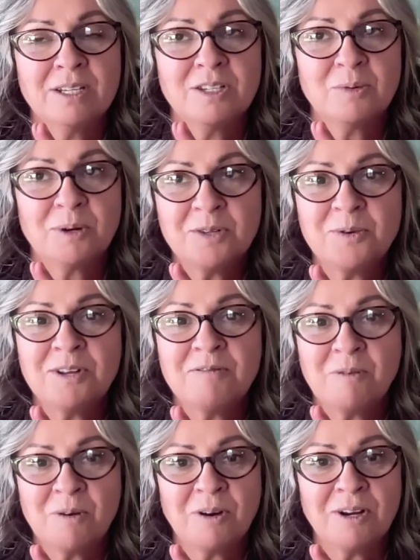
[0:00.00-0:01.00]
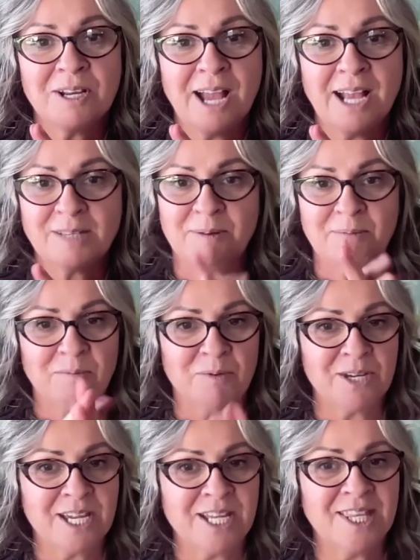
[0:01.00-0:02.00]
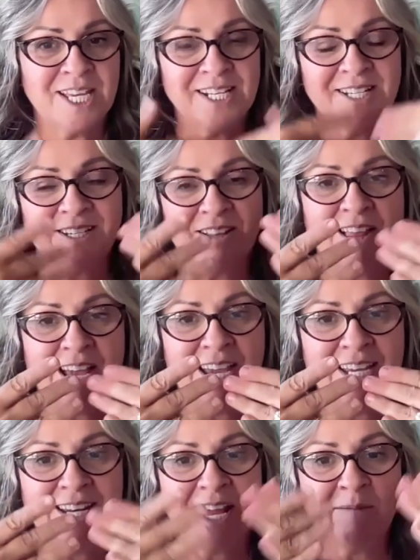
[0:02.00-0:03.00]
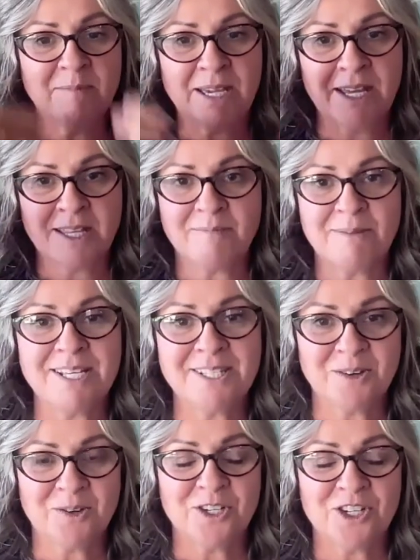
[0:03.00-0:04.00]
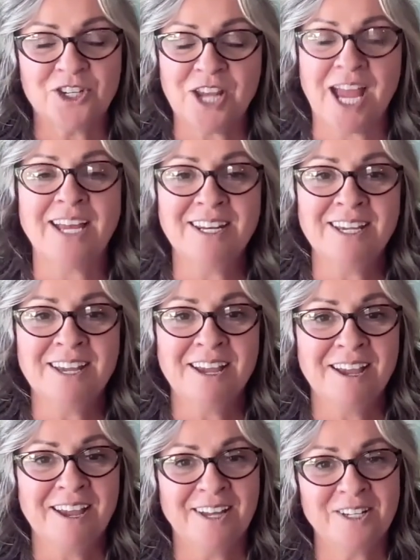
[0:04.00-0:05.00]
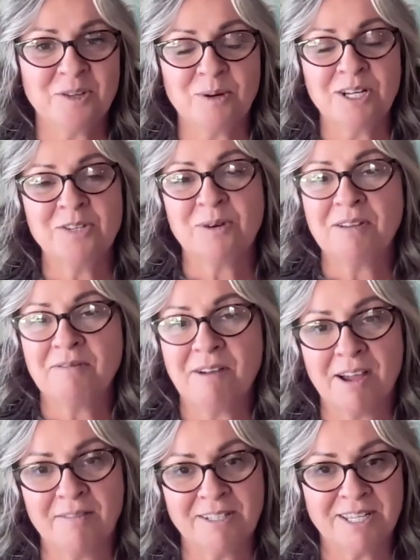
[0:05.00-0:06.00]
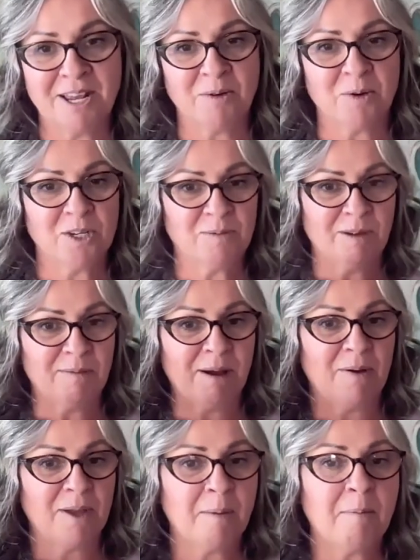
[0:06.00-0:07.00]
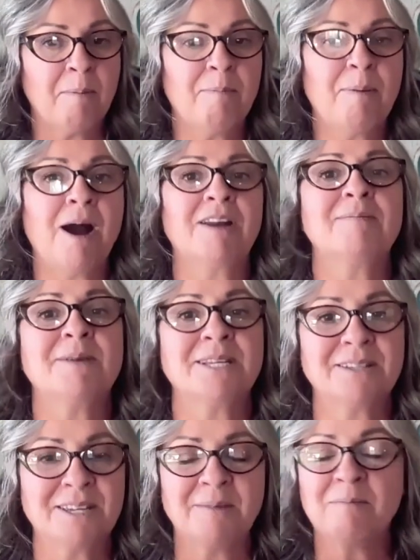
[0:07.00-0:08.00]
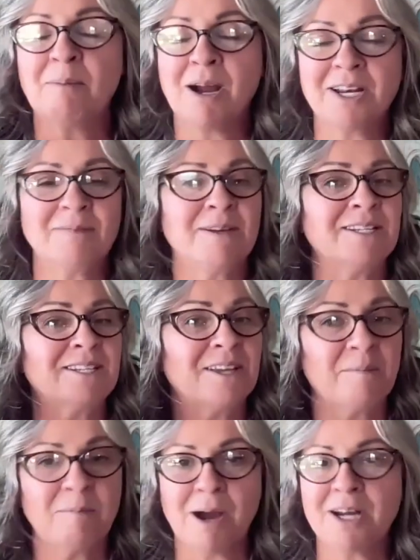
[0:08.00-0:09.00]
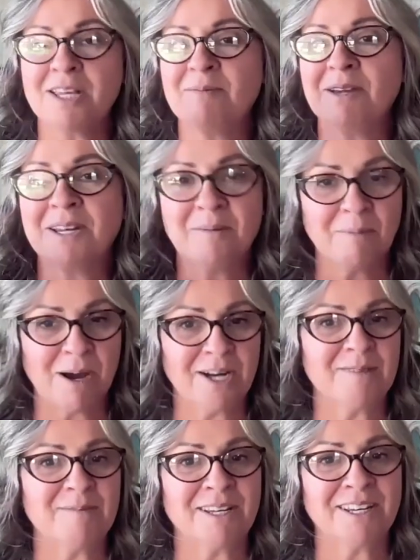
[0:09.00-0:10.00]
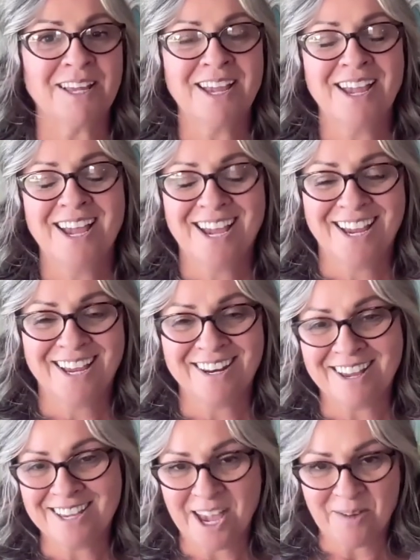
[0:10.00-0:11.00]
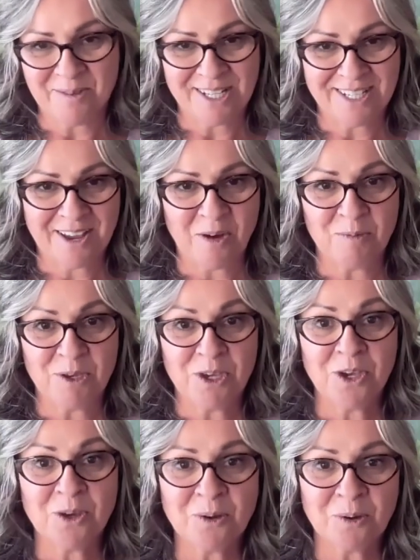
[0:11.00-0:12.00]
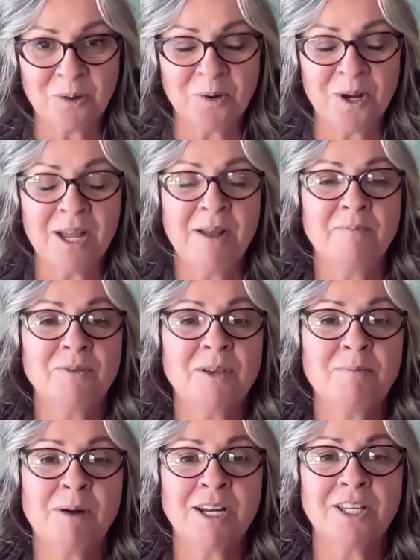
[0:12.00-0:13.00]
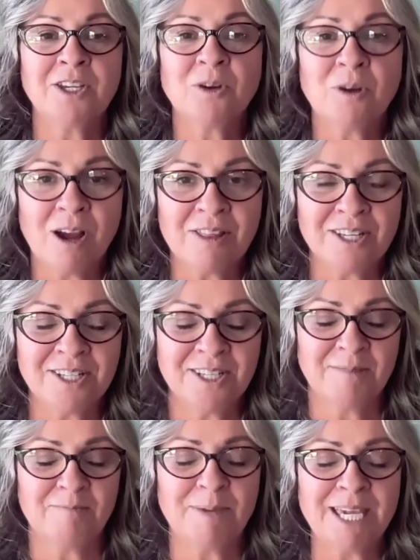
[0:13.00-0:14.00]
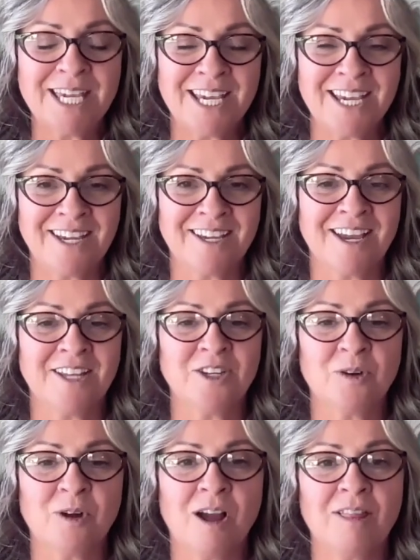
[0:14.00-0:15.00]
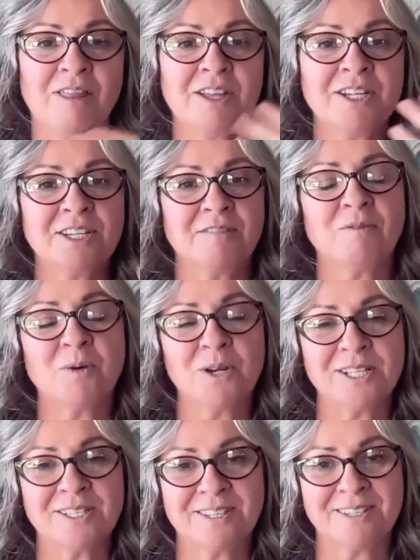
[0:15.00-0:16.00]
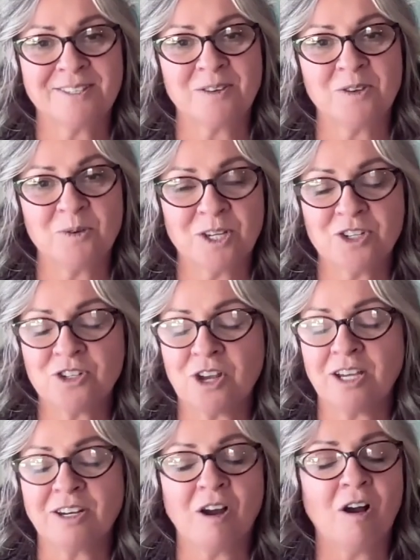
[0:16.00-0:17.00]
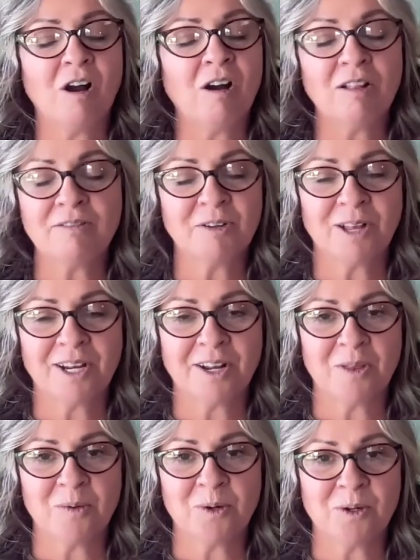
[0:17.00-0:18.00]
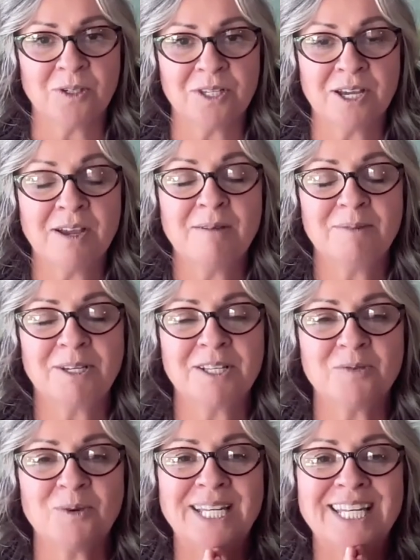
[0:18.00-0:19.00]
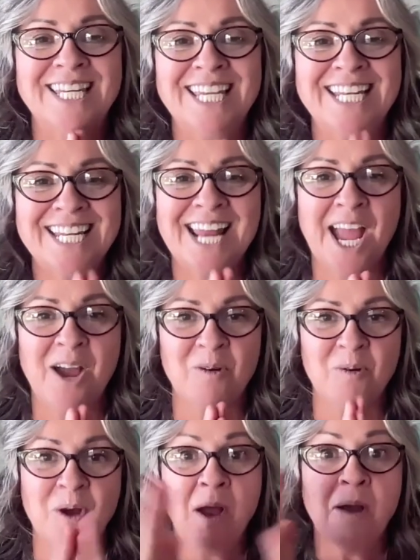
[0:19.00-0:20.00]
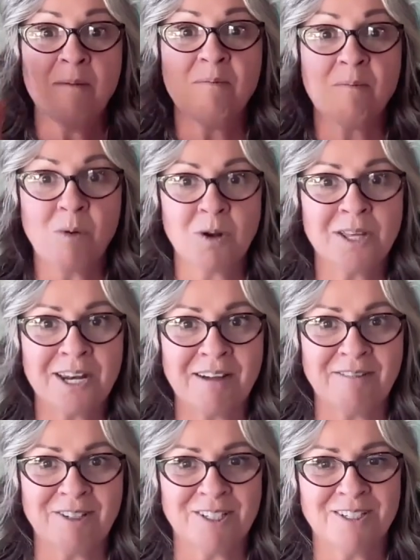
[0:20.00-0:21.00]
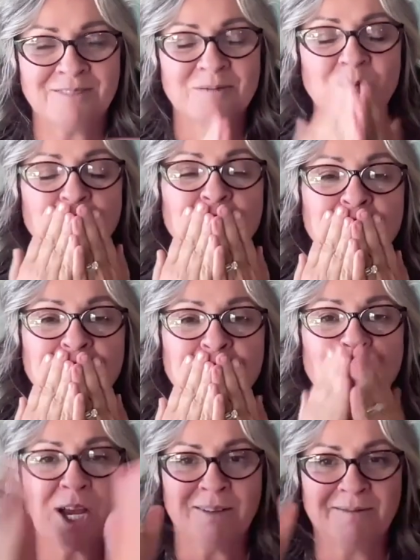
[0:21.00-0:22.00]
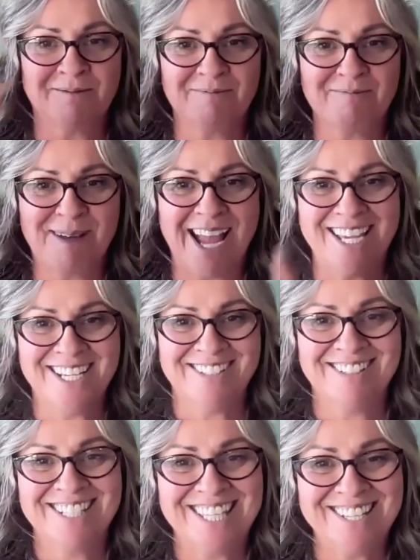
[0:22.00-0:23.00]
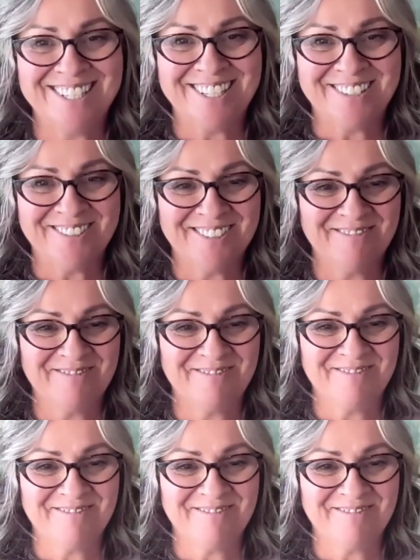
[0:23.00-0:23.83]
2024 has been bringing things to light and making them easier to shed. And 2025 is now going to be about embodiment, embodiment, embodiment, embodiment. And I can't wait to help you embody your authentic being and your authentic voice so you can shine all of your light on the world, because we need it now more than ever. Mwah. Bye. See you soon.